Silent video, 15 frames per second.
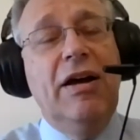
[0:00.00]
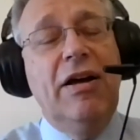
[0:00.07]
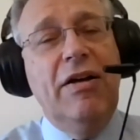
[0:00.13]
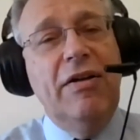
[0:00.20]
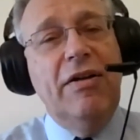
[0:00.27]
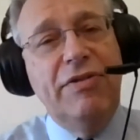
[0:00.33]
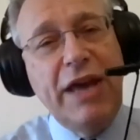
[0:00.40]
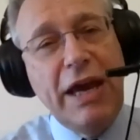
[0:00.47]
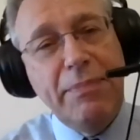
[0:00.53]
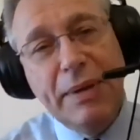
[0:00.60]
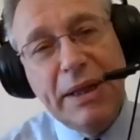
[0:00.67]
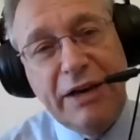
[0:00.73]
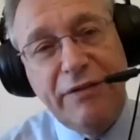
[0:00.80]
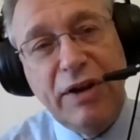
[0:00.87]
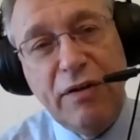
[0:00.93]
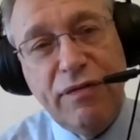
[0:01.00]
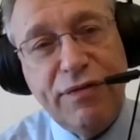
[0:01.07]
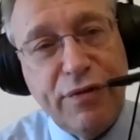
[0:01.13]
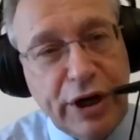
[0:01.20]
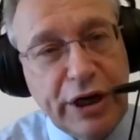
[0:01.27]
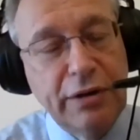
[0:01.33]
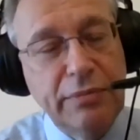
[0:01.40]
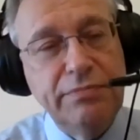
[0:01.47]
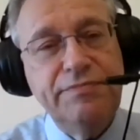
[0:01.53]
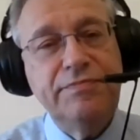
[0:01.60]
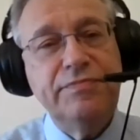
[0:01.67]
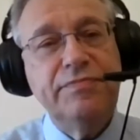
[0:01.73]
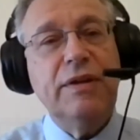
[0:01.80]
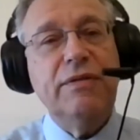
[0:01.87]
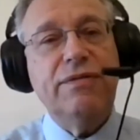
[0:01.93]
they believe in
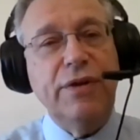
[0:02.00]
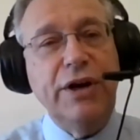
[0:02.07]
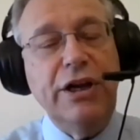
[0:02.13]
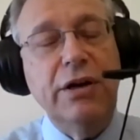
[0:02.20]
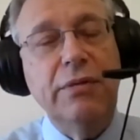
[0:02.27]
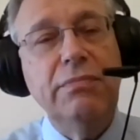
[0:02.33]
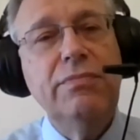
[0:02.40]
freedom,